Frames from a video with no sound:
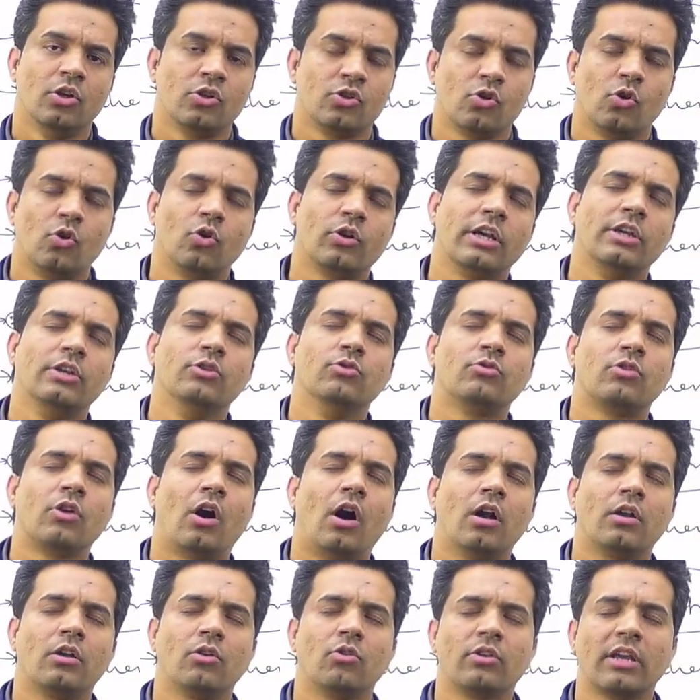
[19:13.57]
So okay, you
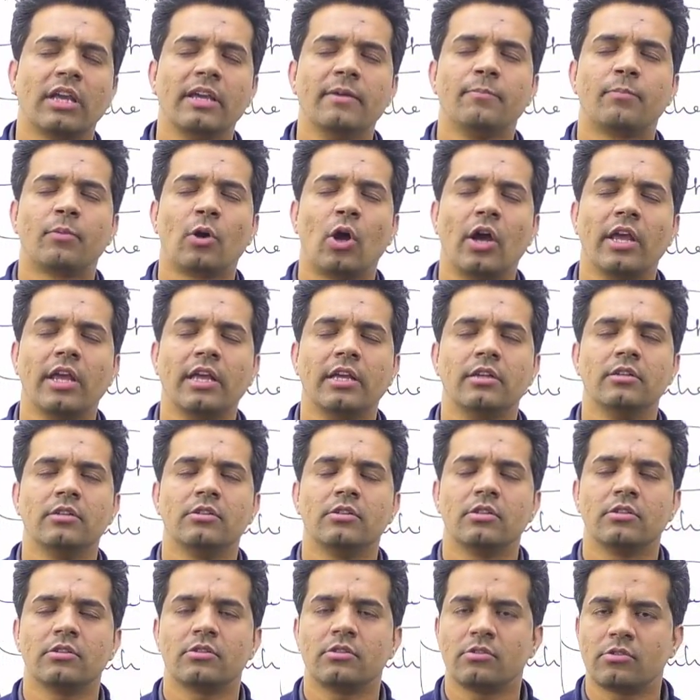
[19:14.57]
thought, okay, employee
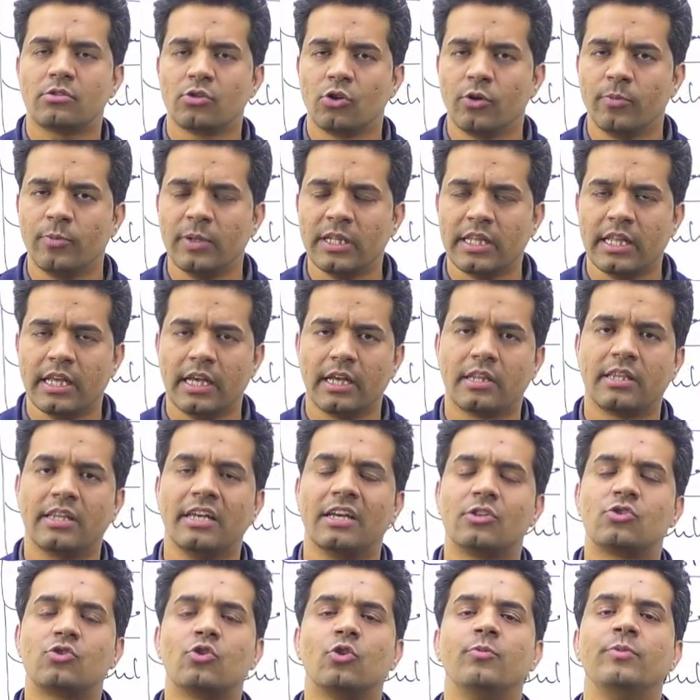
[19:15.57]
should be there,
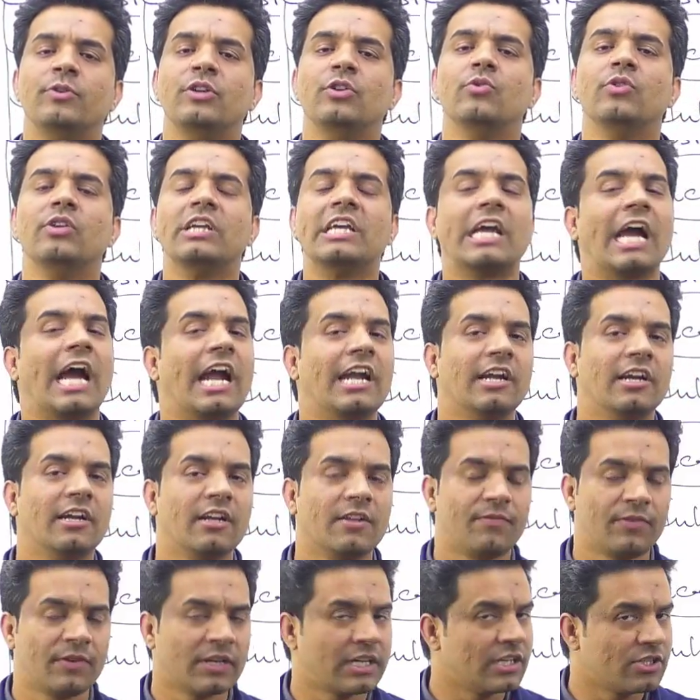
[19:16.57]
there should be unique
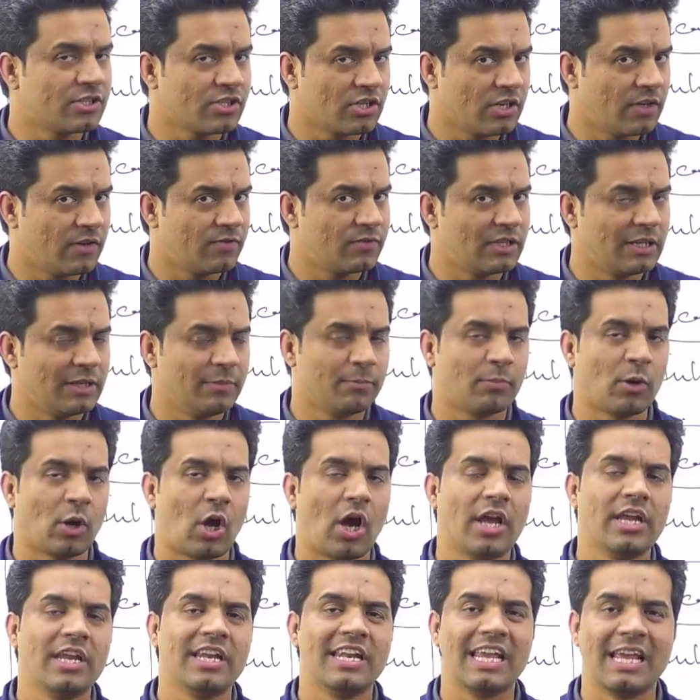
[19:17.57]
identification of the
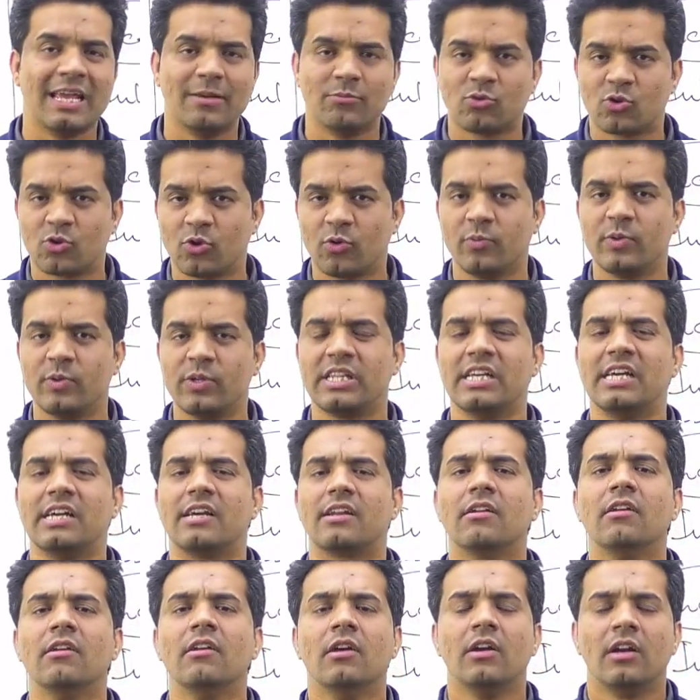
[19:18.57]
employee, name should be
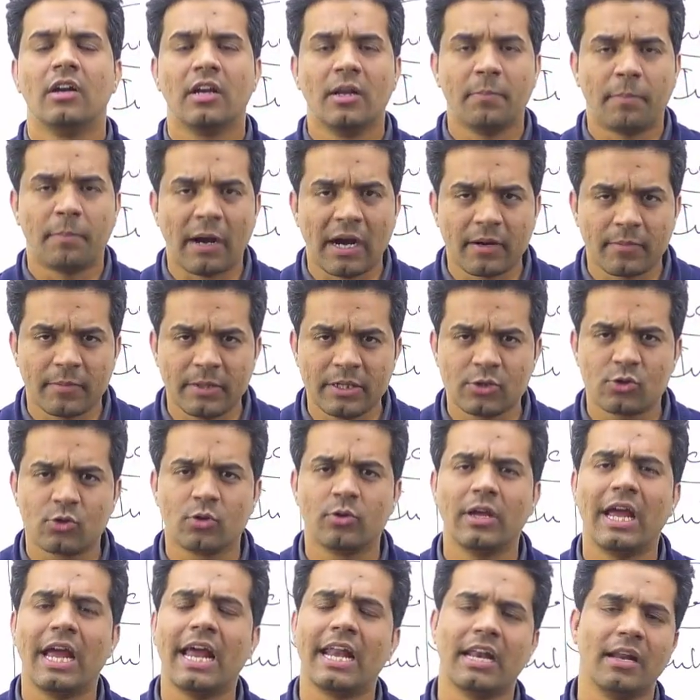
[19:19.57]
there, department
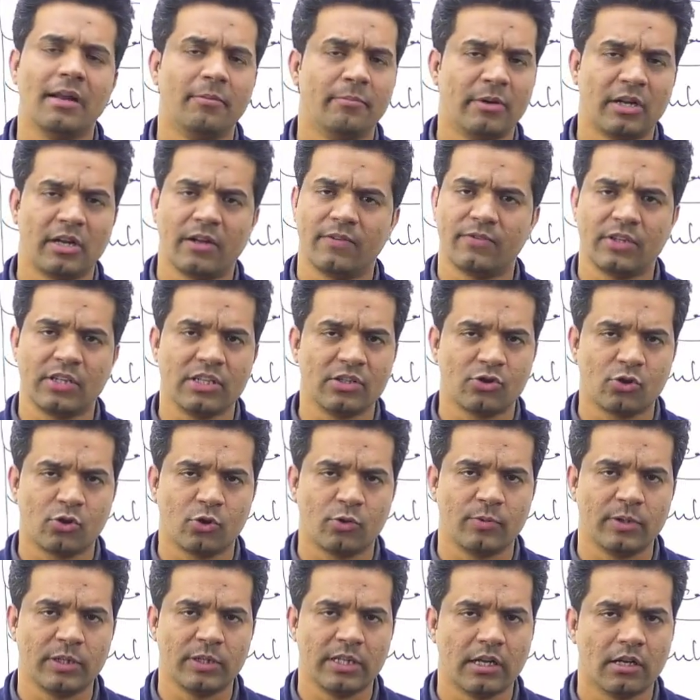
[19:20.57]
should be, and number of things
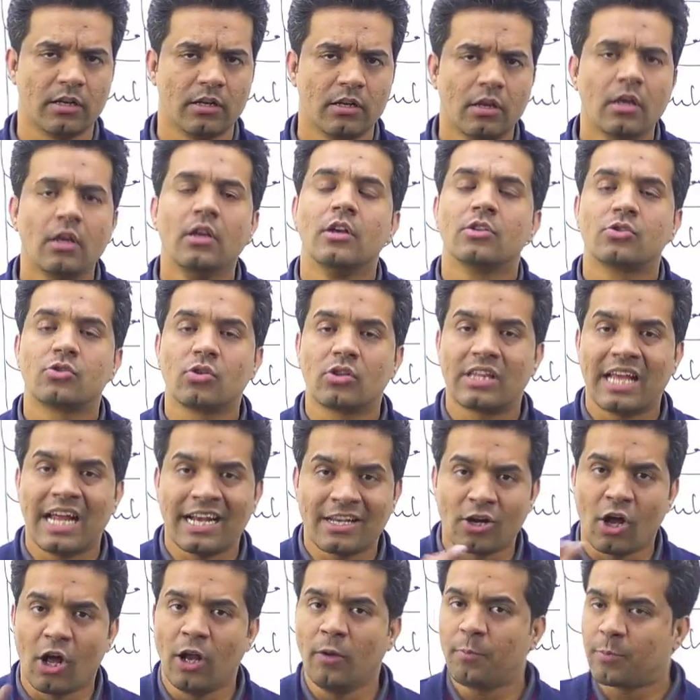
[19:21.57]
should be there. So
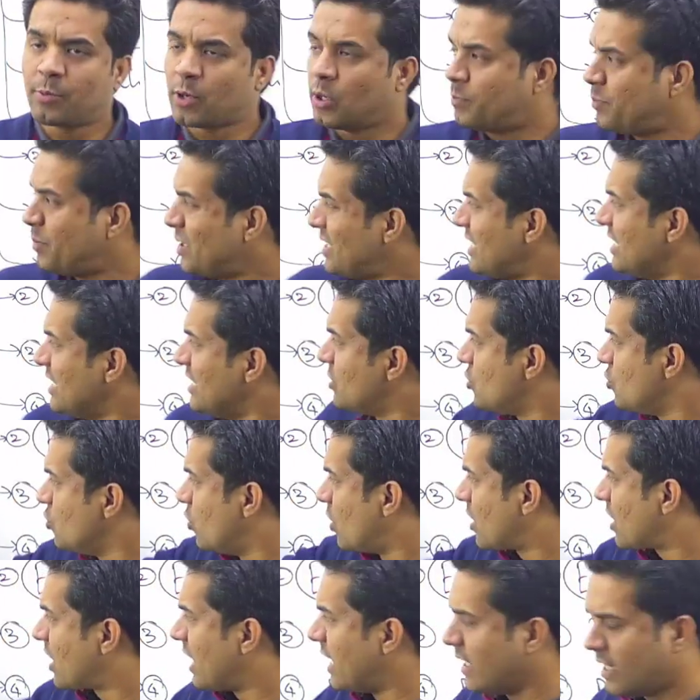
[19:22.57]
that all properties you
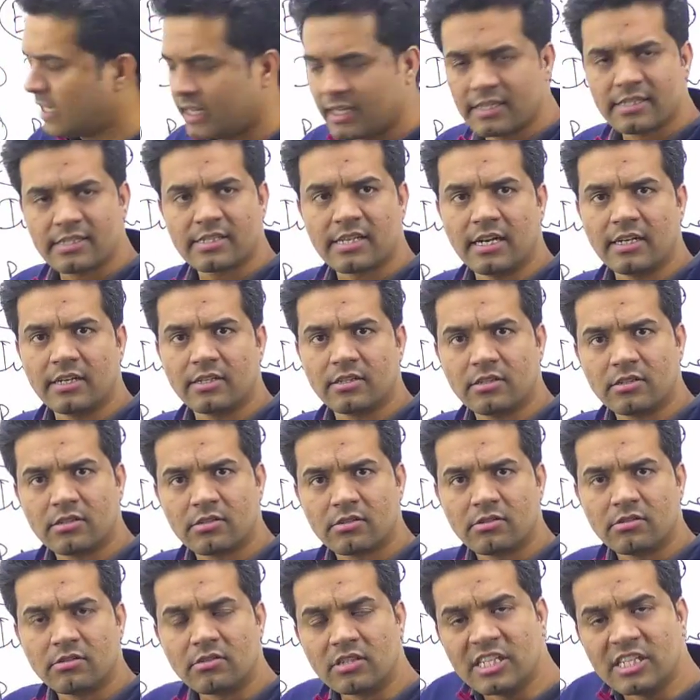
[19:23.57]
are writing inside this.